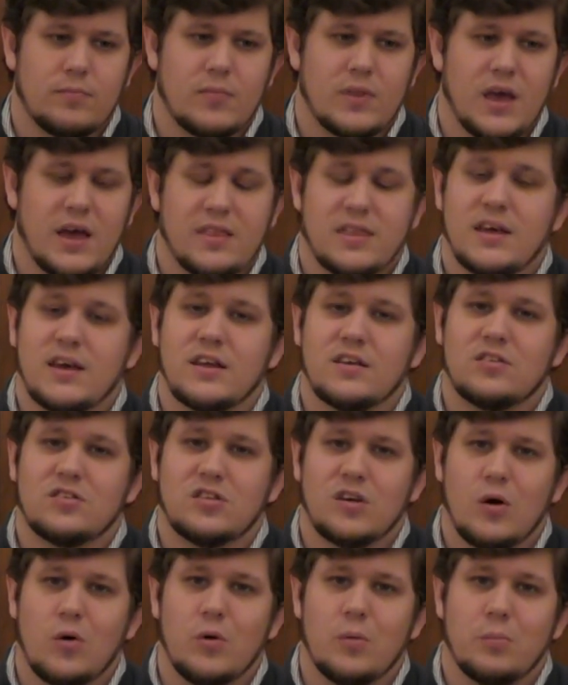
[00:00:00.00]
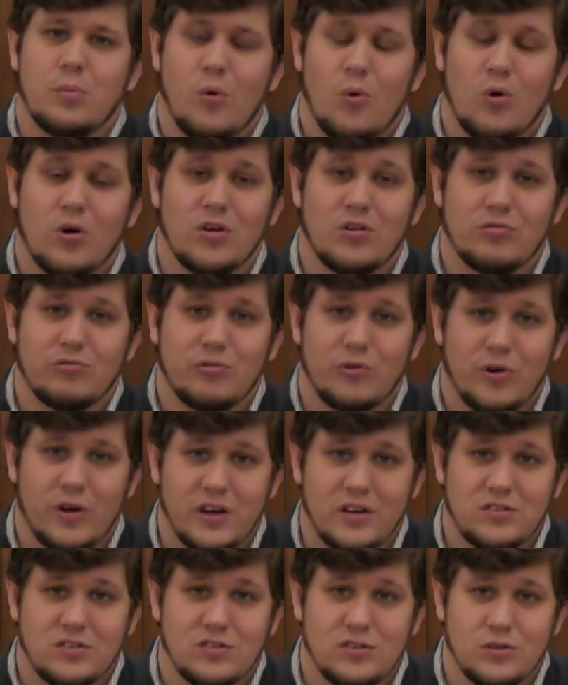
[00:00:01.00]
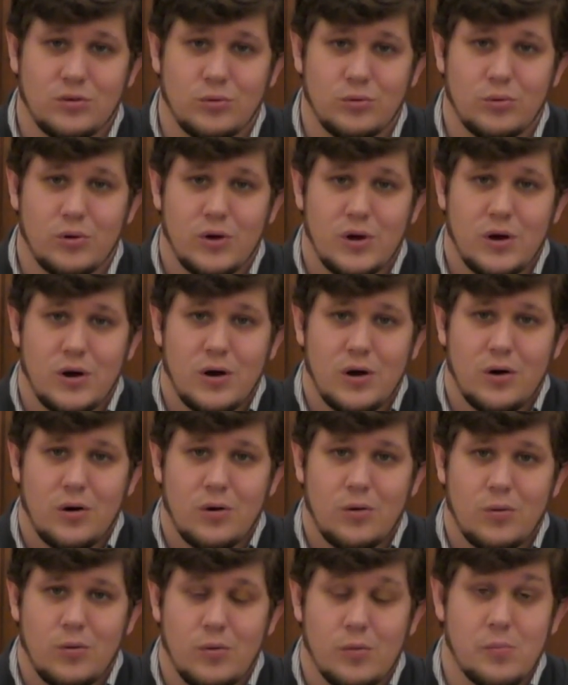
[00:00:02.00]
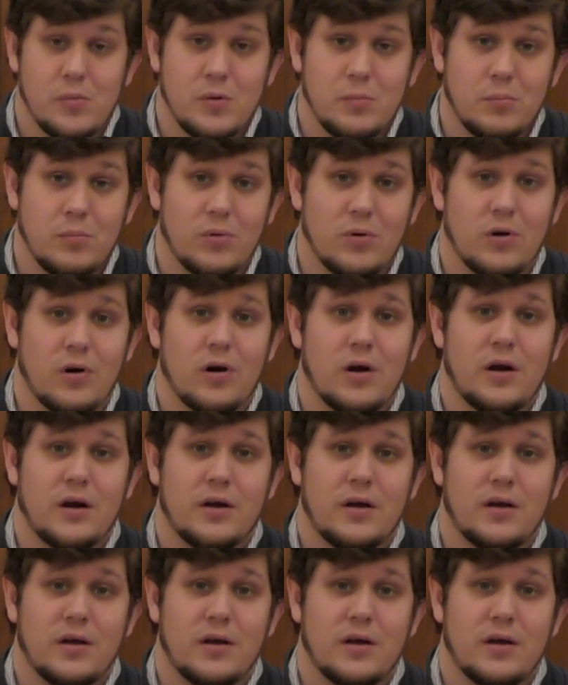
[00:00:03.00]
I think it's so important for us to remember